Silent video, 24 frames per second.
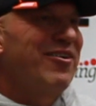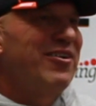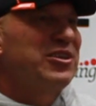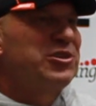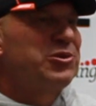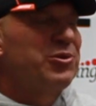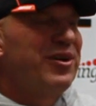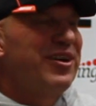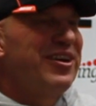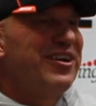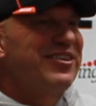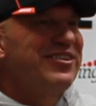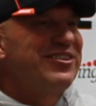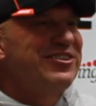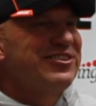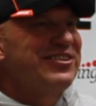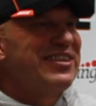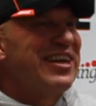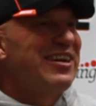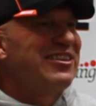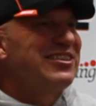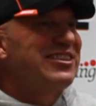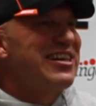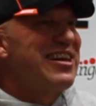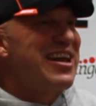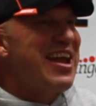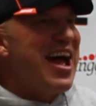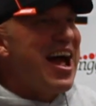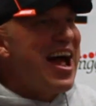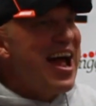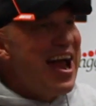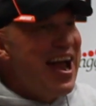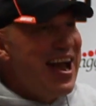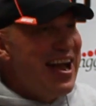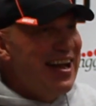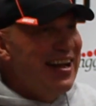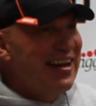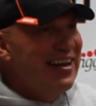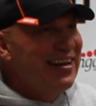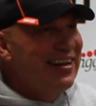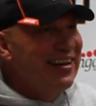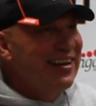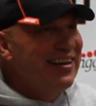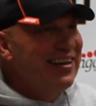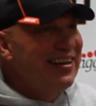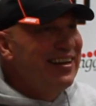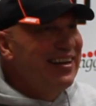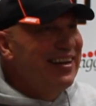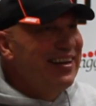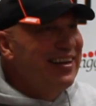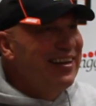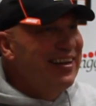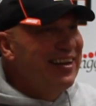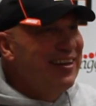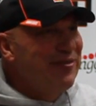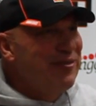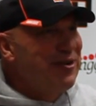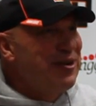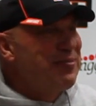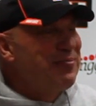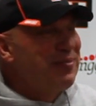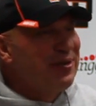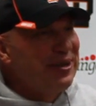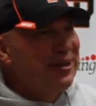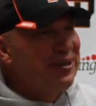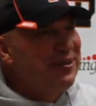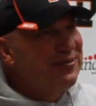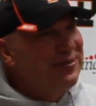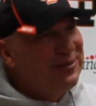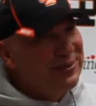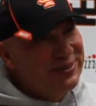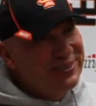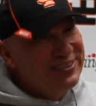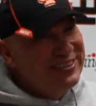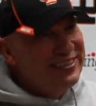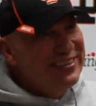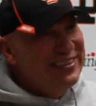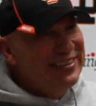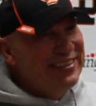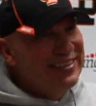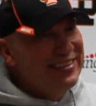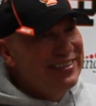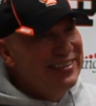graduated in 2009 when he played at 14.